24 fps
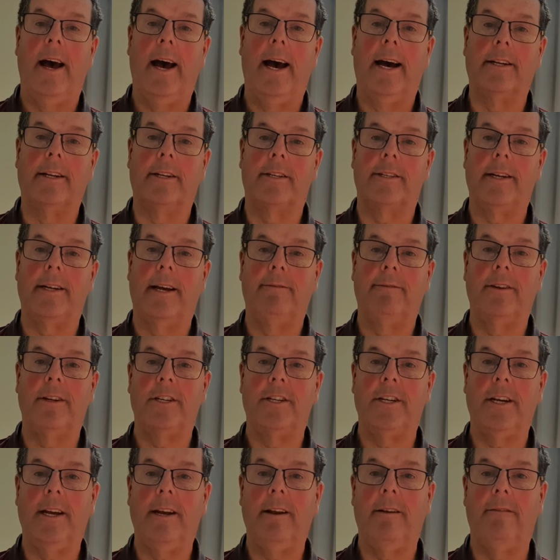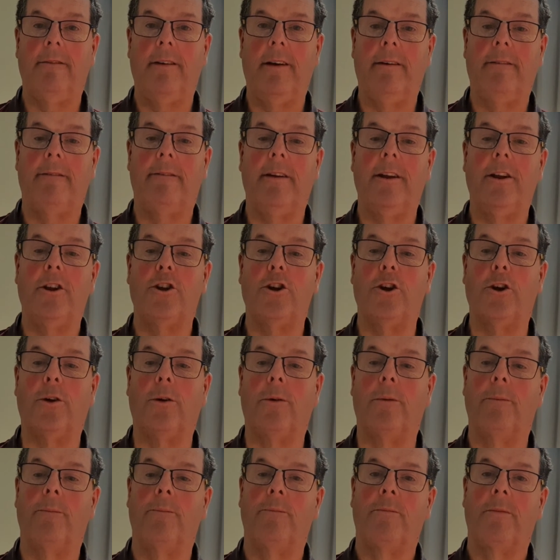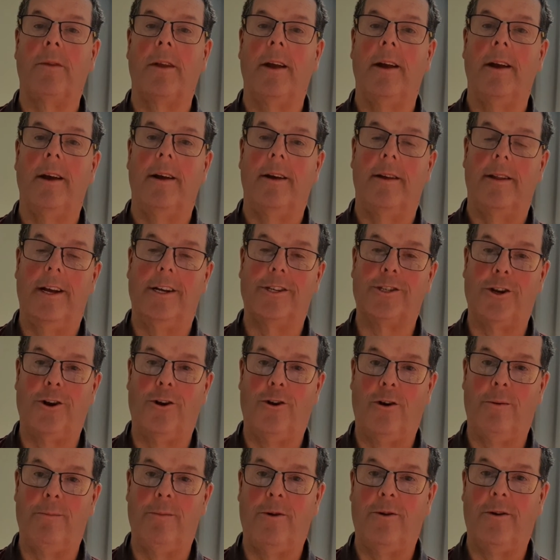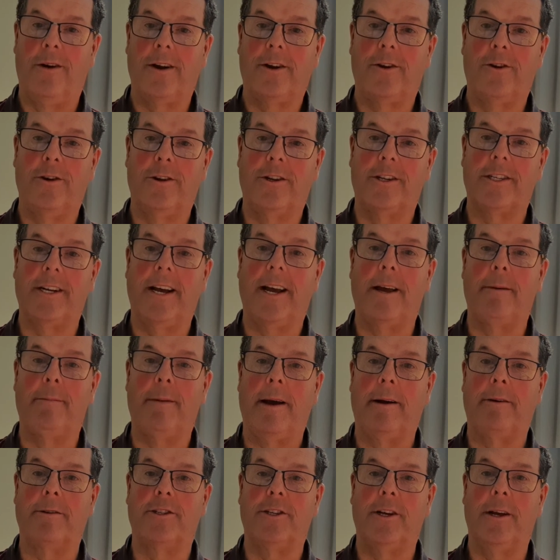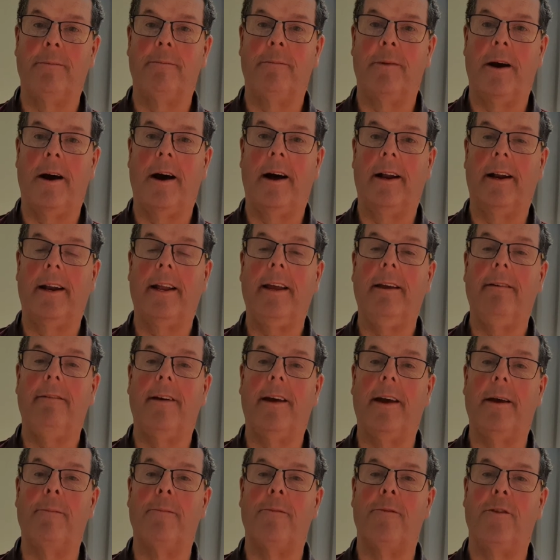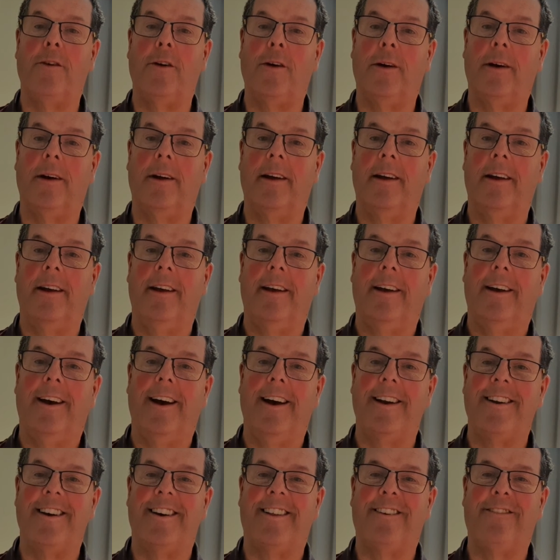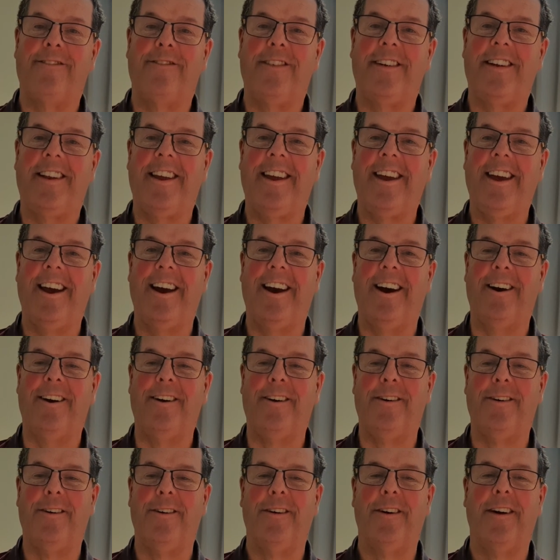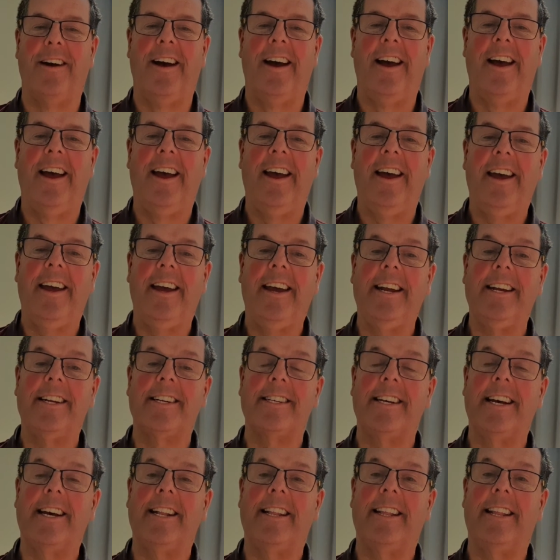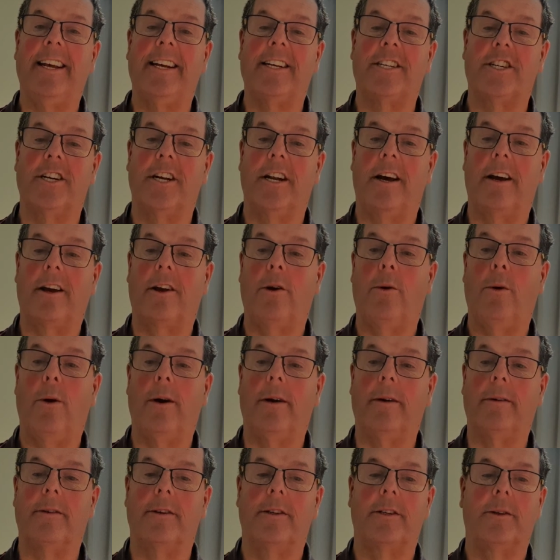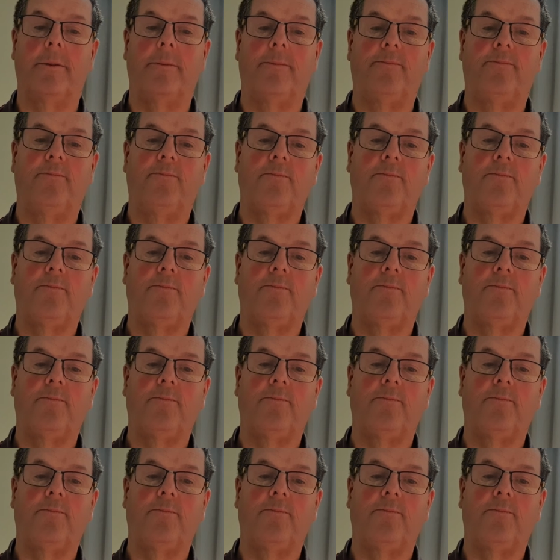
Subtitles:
and 1752. There's a lot more I could say about him, but I'll leave him for another video. He said this, and I quote,